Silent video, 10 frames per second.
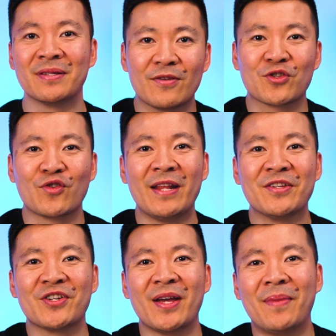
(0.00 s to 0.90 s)
The Australian
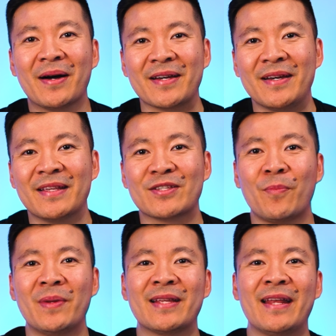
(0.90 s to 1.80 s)
share market is
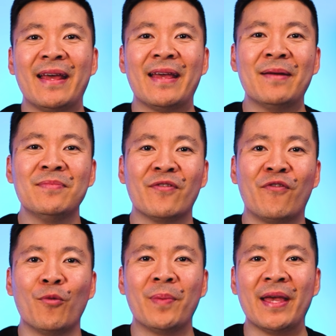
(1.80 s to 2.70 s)
open 10 AM to
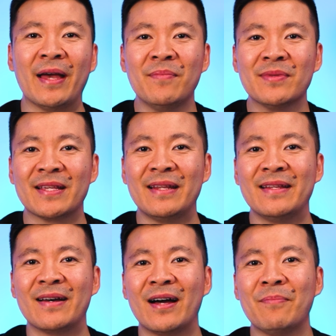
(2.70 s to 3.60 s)
4 PM Sydney
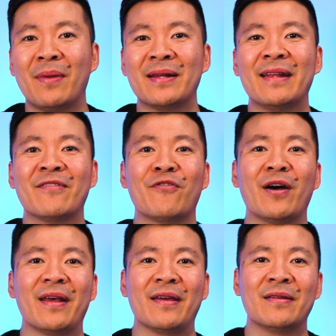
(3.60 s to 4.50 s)
time, Monday to
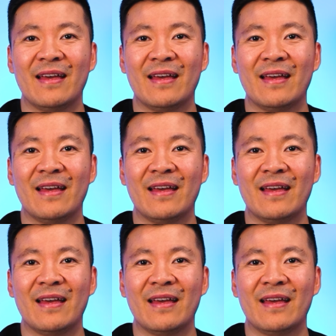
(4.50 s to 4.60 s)
Friday.